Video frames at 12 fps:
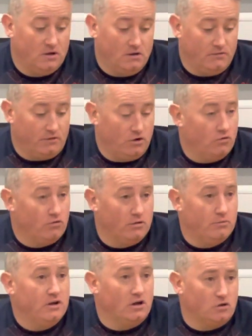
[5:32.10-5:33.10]
very hungry.
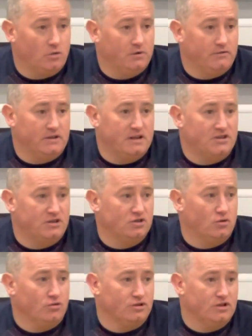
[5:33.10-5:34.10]
We got a couple of fantastic
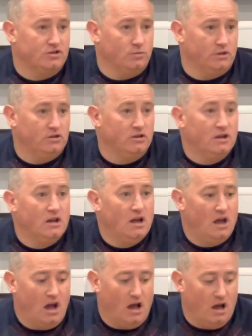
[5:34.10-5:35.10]
scores against the wind.
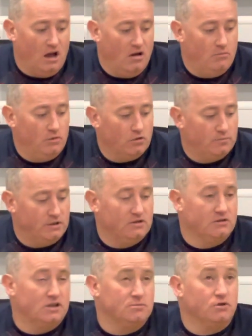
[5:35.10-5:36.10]
We
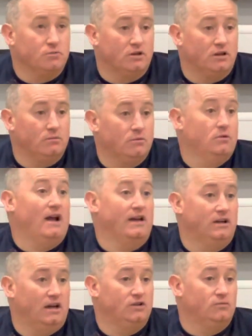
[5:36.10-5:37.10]
were
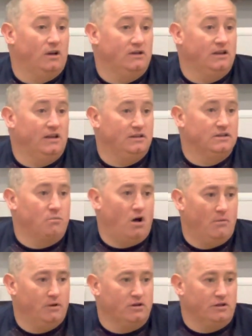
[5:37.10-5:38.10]
hanging on to, at the end of the
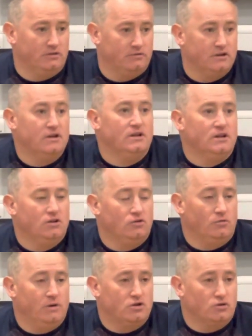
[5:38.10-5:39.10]
small, but kind of, you
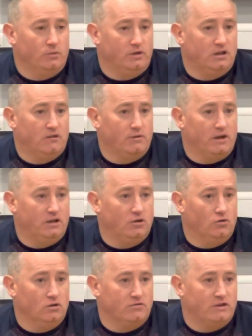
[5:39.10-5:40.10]
know, made sure we didn't give away any
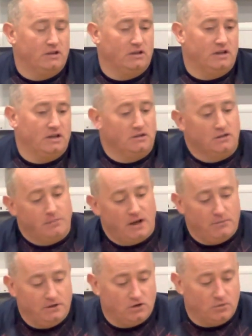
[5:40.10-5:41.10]
goals, went to play that with the
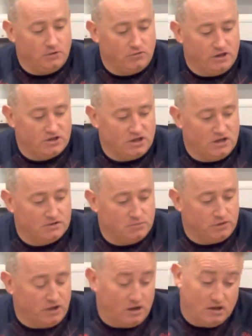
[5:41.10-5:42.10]
family, a couple of great saves,
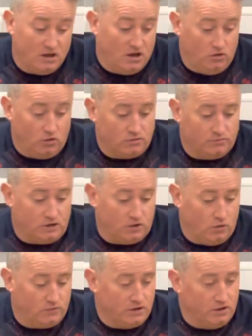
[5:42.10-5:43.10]
but look, got
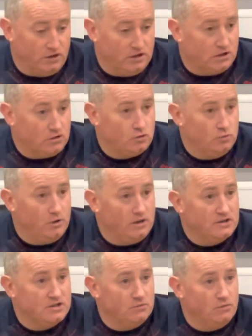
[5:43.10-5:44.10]
over the line, got our 2
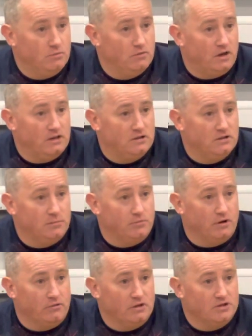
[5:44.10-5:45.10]
points, and we move on to the
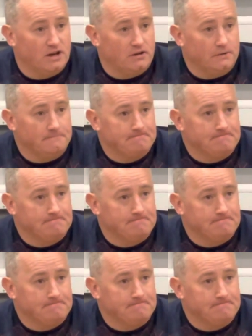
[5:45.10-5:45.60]
tournament in Saturday.